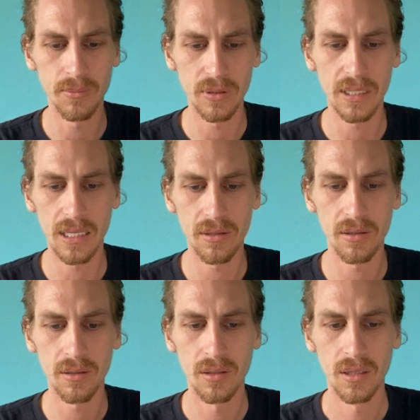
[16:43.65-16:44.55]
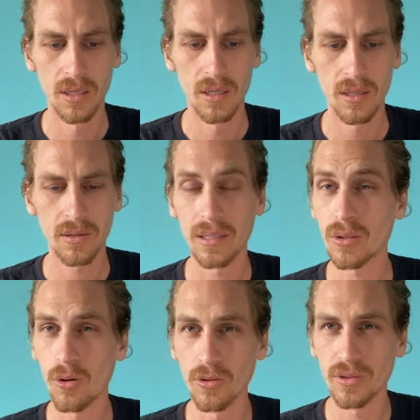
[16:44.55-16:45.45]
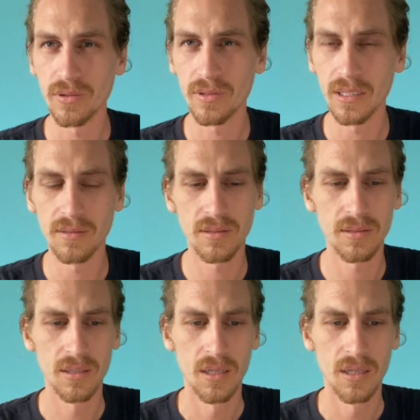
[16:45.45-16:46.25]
together that causes this